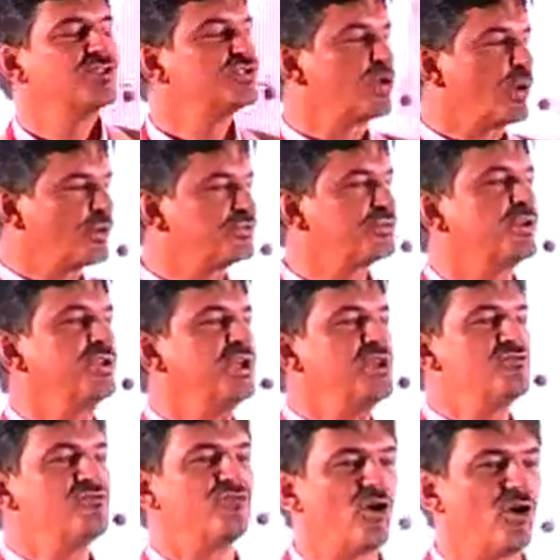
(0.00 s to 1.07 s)
Total
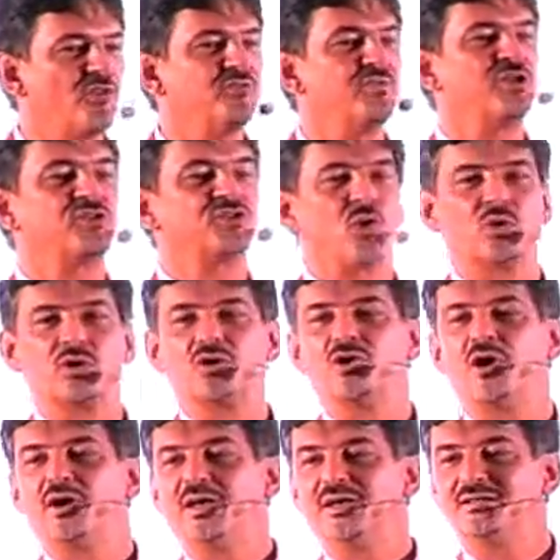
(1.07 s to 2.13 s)
involvement, total
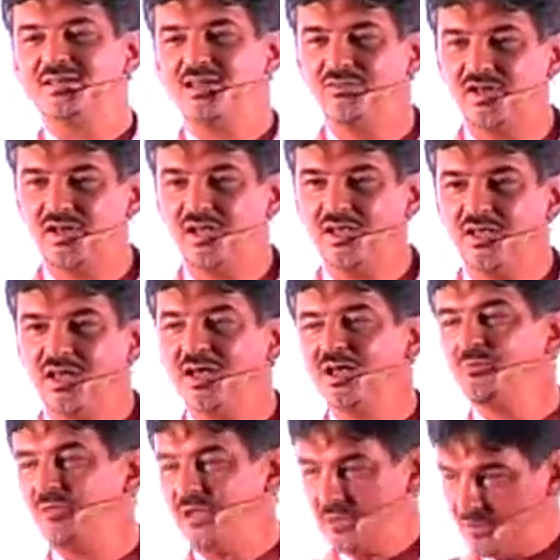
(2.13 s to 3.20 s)
connectivity.
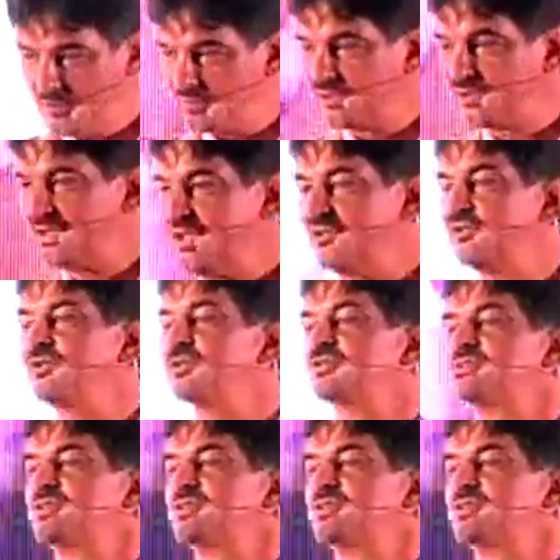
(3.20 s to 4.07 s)
People believe it because